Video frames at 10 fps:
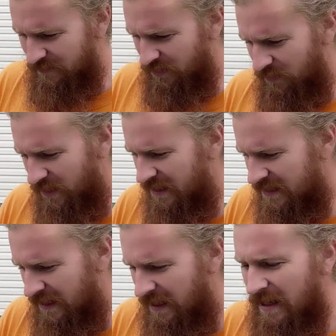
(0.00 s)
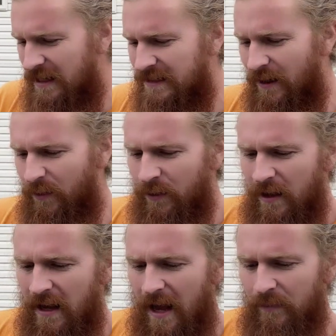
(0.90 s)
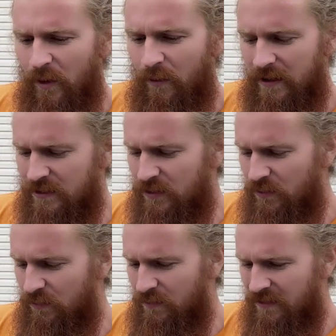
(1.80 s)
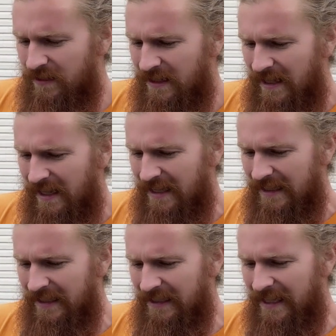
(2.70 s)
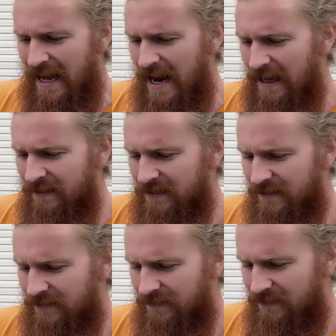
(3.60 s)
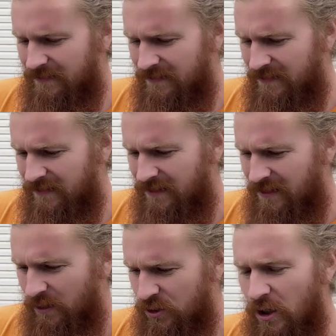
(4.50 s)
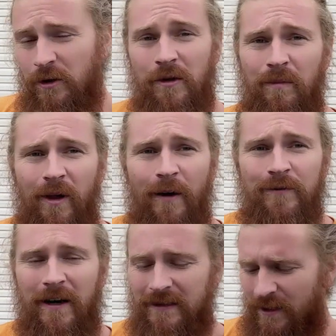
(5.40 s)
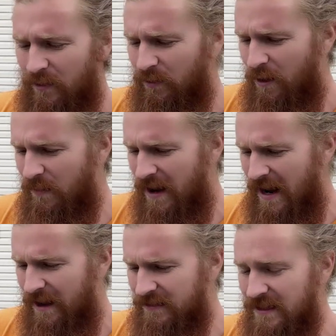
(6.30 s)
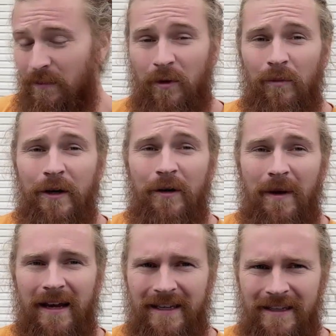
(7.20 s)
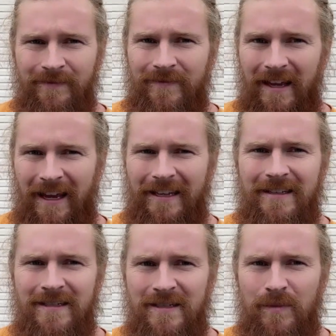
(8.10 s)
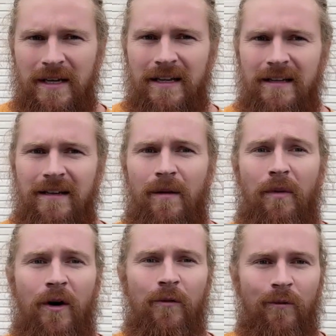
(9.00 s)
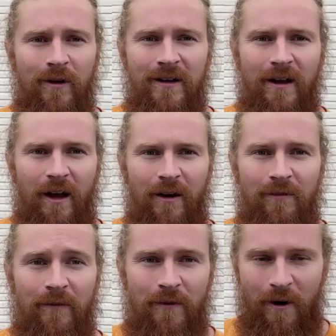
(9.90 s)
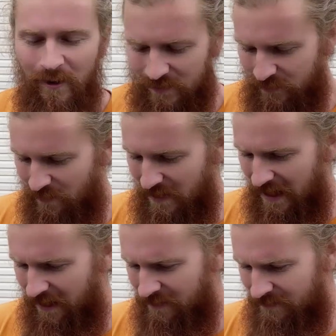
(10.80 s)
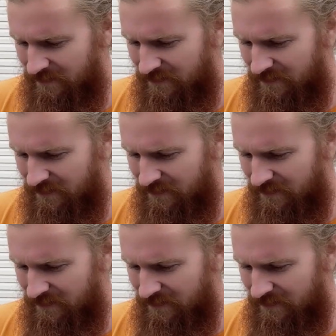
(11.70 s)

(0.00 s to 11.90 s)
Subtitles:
we do this. So I'm going to kind of get a little height, show you the bluffs right there below my house, and I'm going to bring her back in. And this has been part 1 of Farms from the Air.